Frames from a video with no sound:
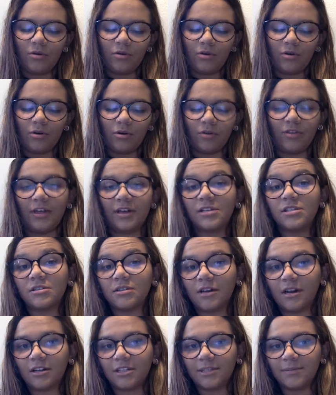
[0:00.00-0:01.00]
or that
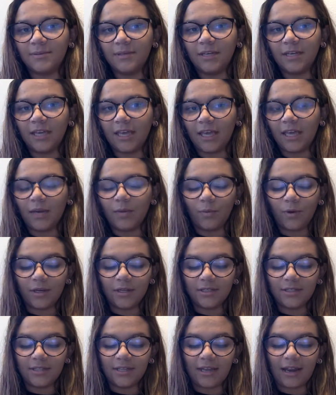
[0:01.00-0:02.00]
stood out to me again,
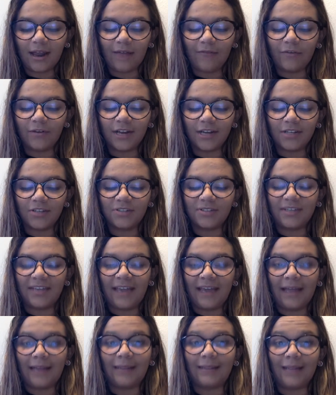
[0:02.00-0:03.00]
was that advertisers
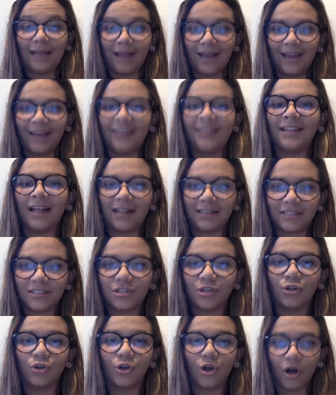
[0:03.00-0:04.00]
can't lie, and that's
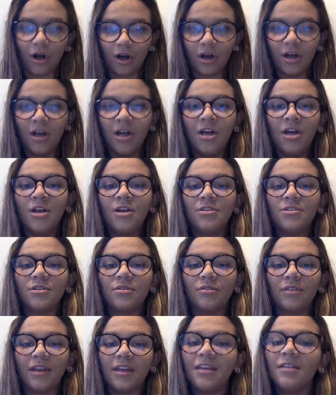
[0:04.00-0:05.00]
the law.
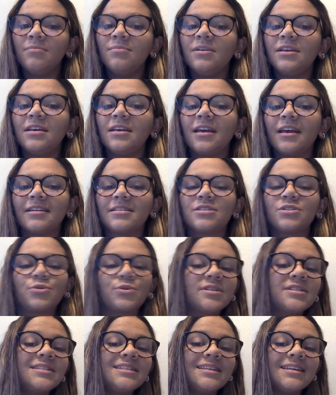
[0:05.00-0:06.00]
So they can be as
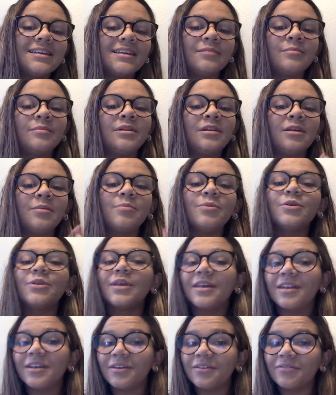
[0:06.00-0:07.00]
twisty and
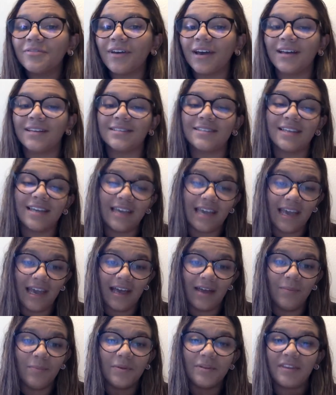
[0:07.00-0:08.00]
manipulative as they
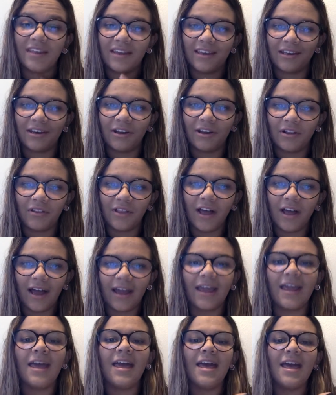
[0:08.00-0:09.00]
can, but they cannot
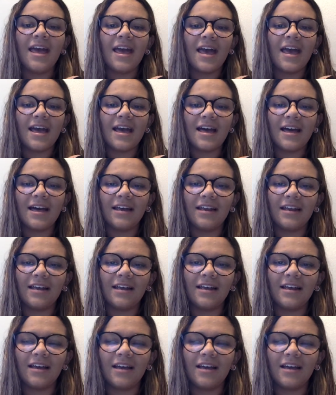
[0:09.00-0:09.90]
lie. And